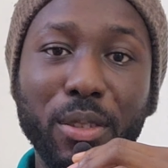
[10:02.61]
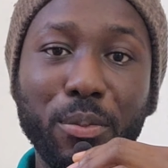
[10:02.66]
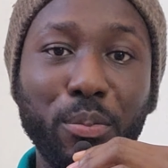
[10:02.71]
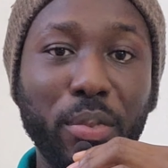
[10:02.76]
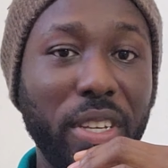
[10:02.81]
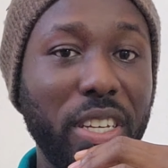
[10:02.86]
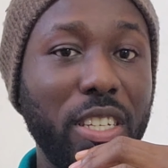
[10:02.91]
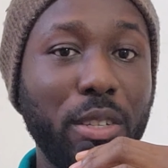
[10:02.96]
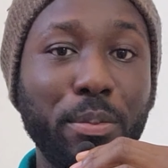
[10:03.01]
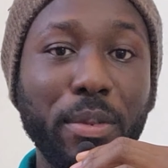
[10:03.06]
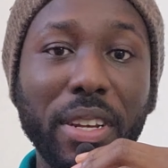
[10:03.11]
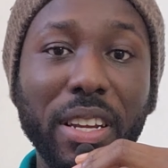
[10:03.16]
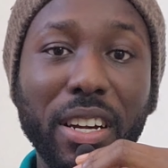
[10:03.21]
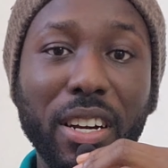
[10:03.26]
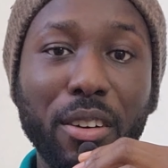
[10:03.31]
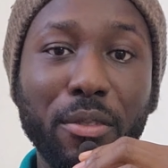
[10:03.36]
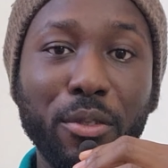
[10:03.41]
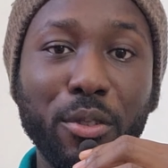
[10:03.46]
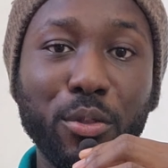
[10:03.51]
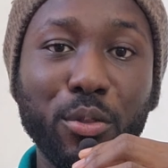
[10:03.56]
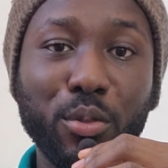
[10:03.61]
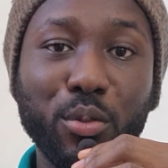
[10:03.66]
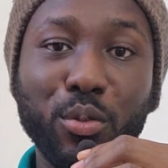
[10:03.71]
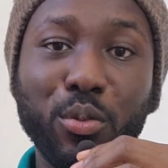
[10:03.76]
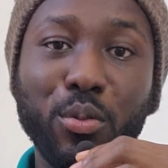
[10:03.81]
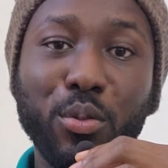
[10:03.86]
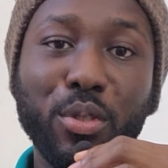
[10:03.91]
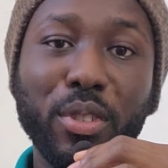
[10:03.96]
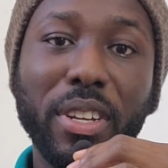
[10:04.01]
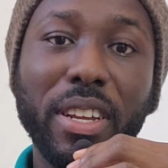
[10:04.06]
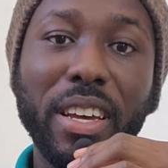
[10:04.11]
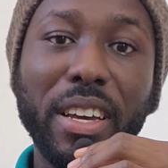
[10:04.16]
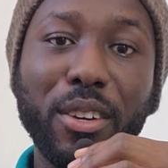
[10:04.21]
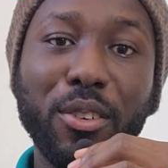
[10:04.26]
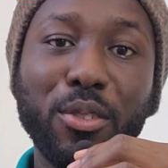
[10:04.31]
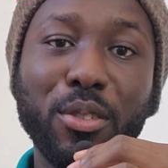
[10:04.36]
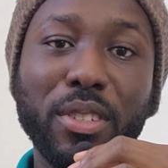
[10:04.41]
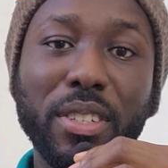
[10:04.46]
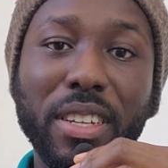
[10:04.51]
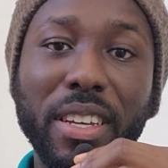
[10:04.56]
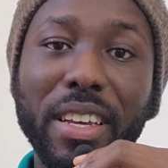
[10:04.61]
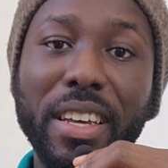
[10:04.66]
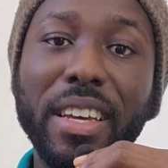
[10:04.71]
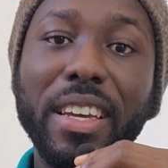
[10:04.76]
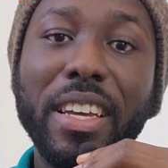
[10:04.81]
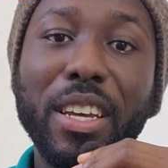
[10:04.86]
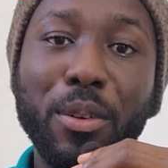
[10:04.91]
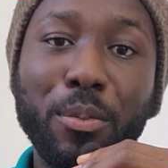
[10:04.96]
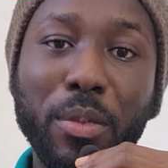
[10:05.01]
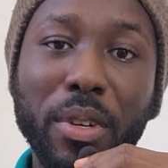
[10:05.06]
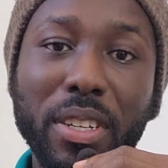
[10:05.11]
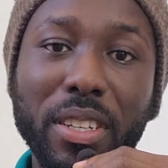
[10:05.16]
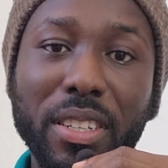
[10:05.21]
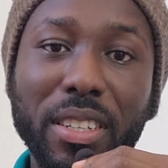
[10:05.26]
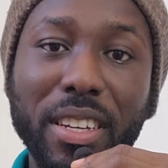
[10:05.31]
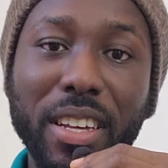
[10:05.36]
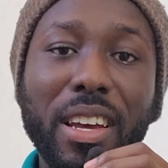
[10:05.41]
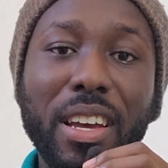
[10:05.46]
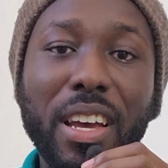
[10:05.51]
PHP Laravel to do so that I could get money.